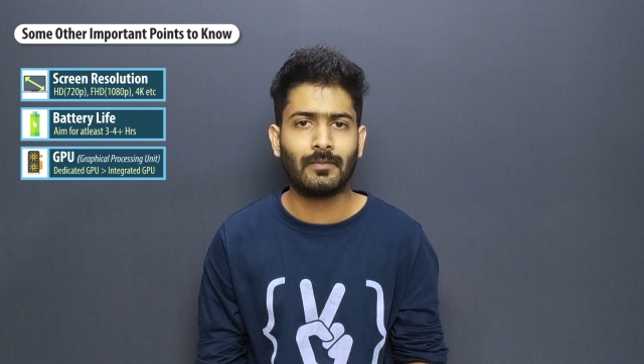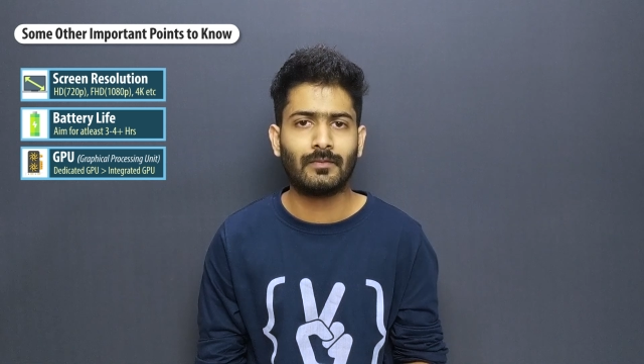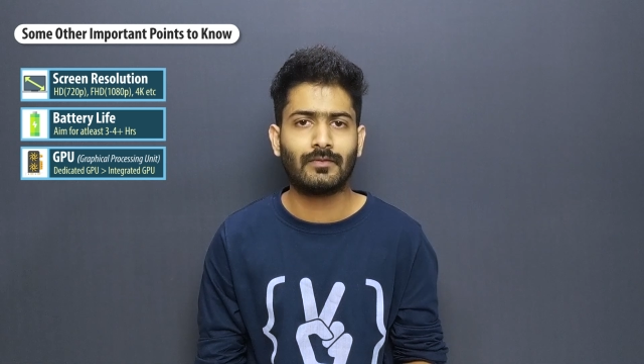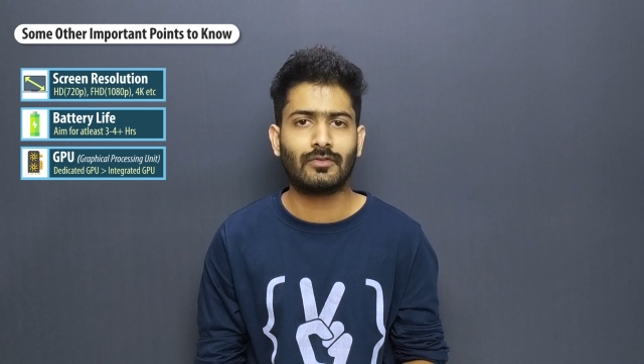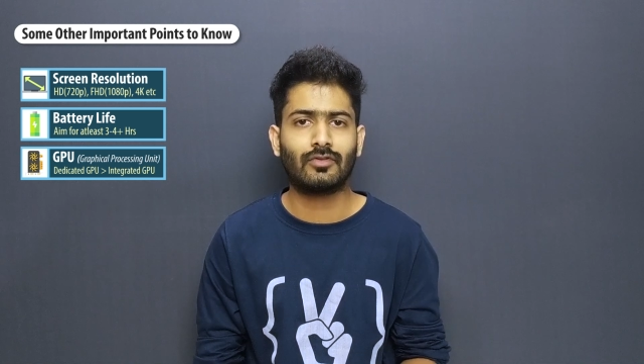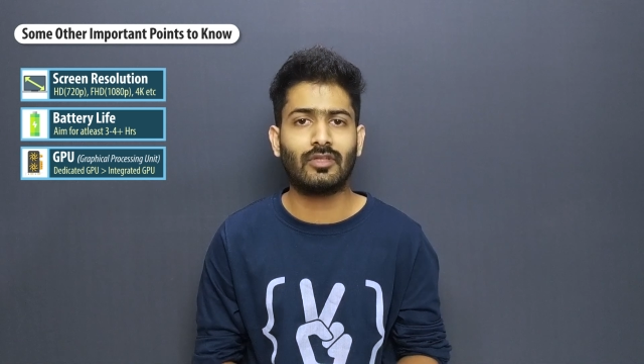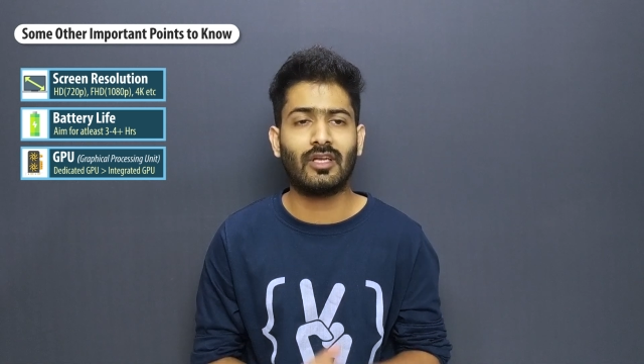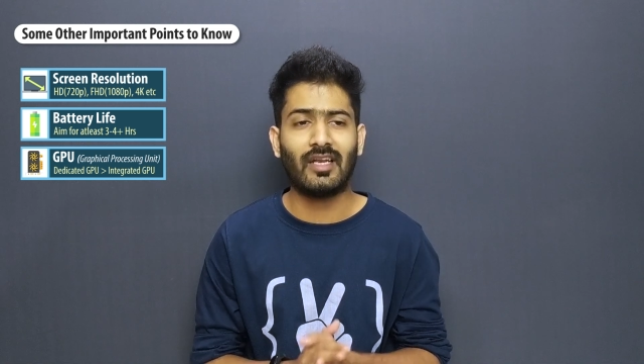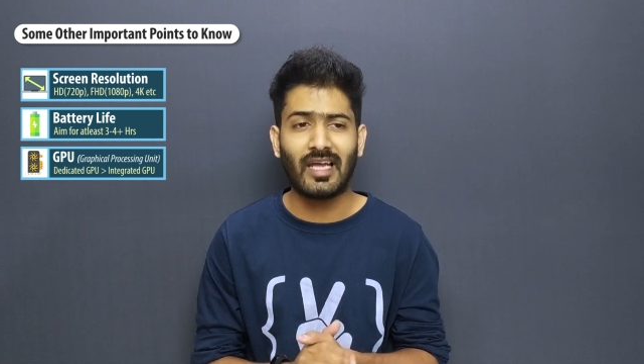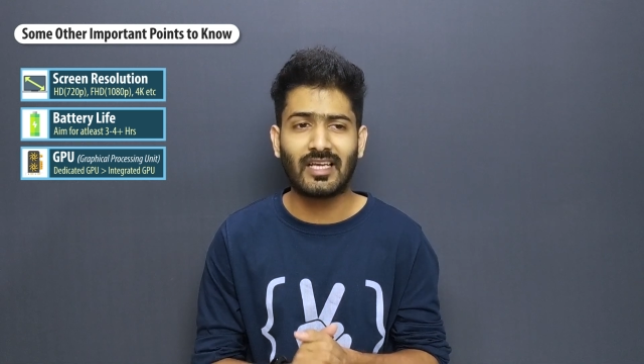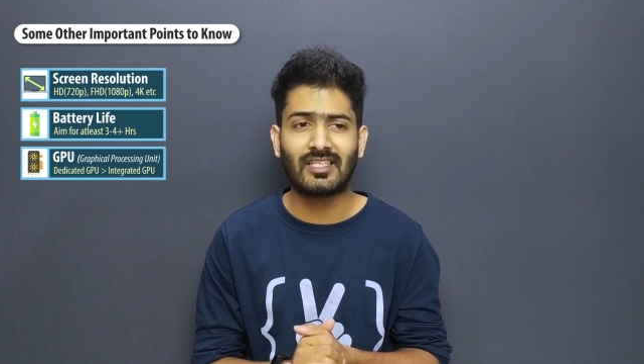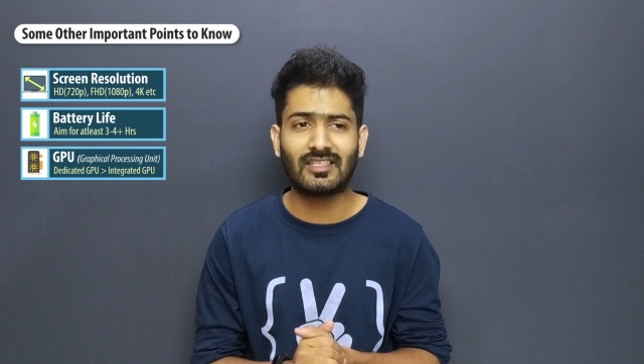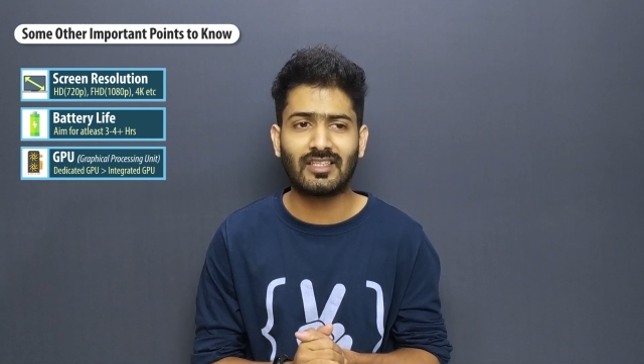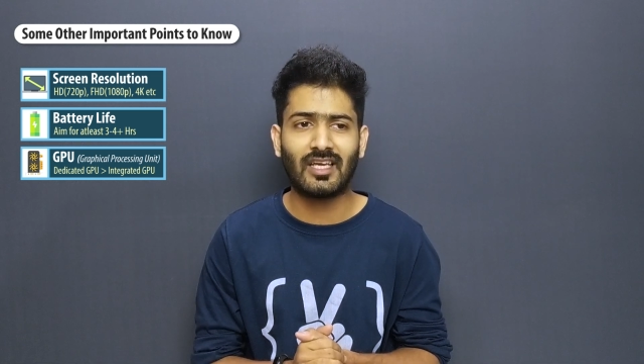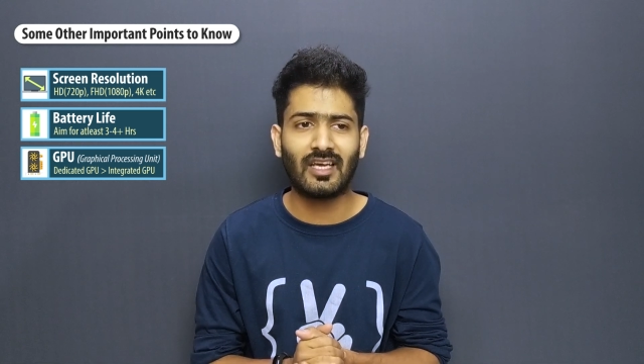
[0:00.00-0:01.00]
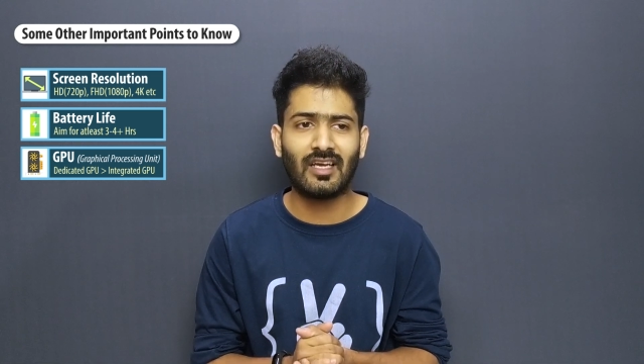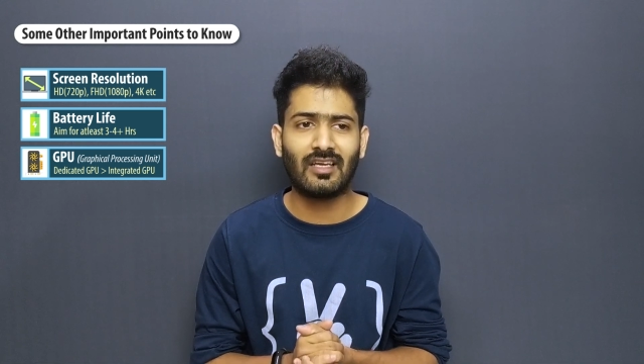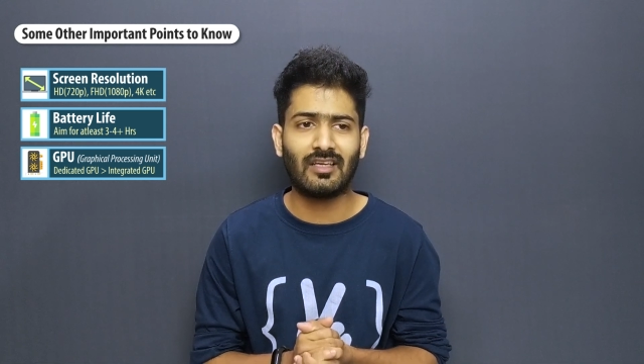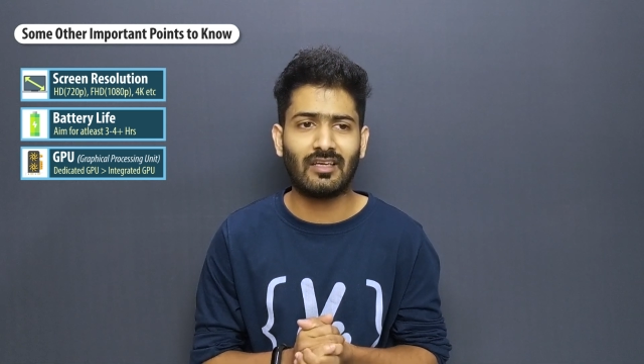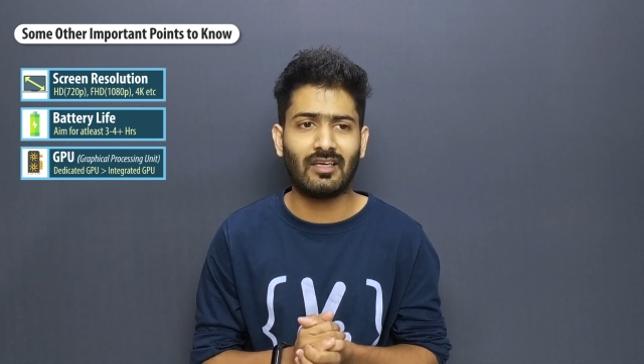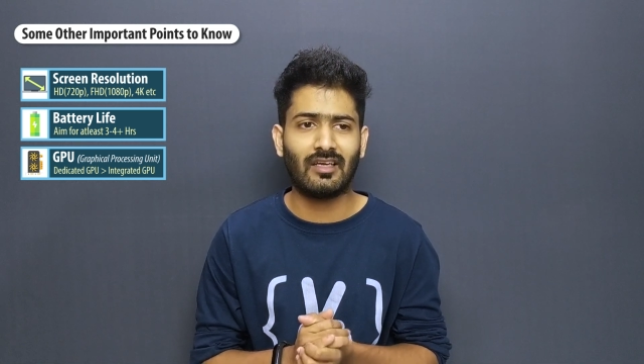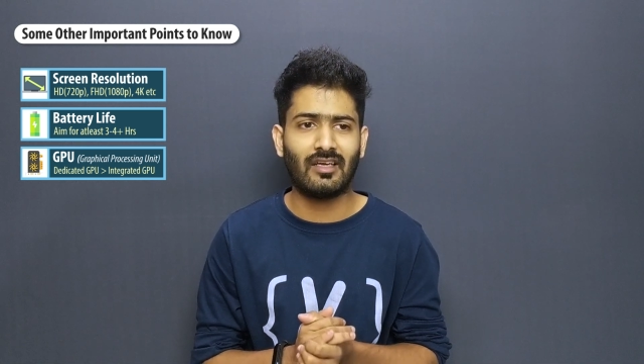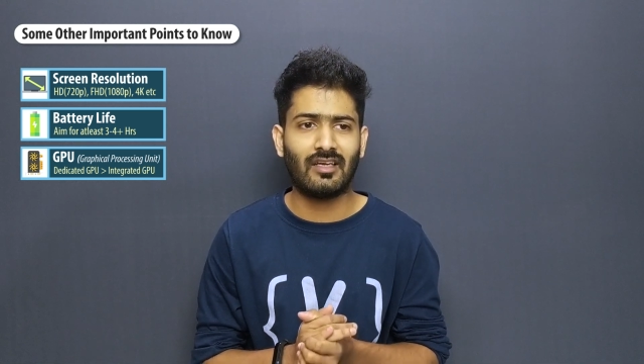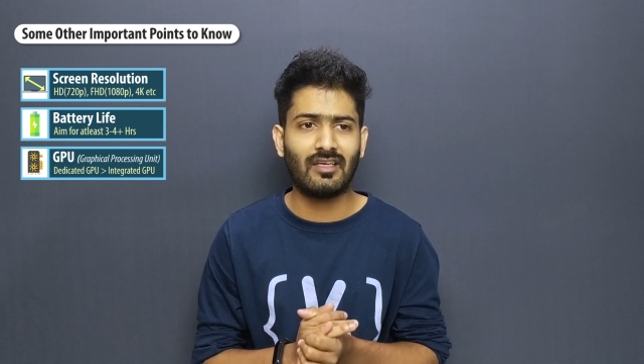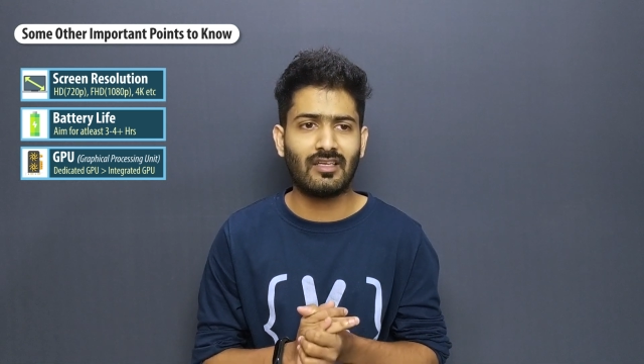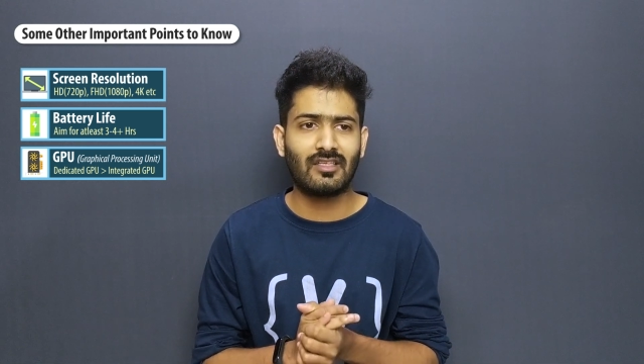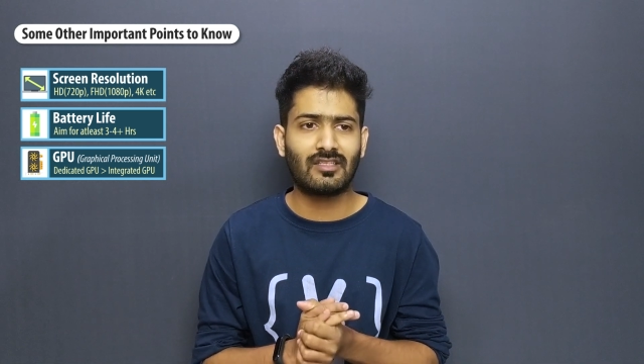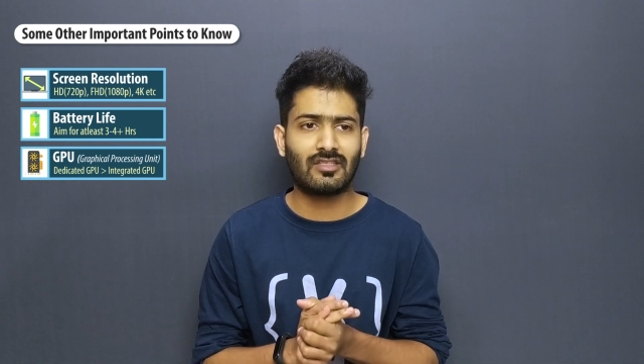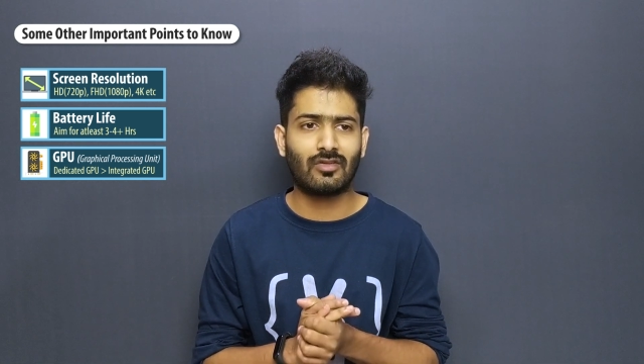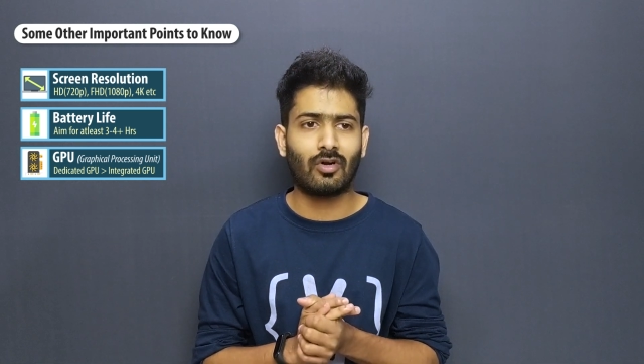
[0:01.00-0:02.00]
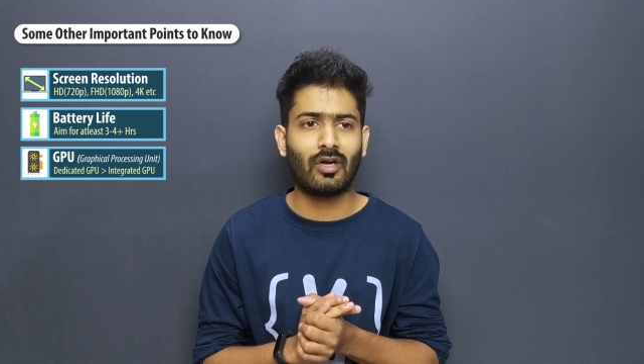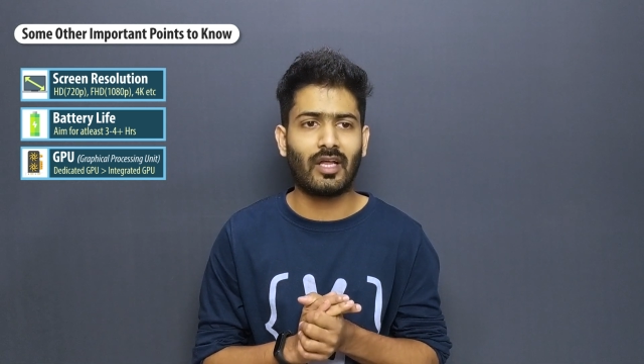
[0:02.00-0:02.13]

So the next thing is not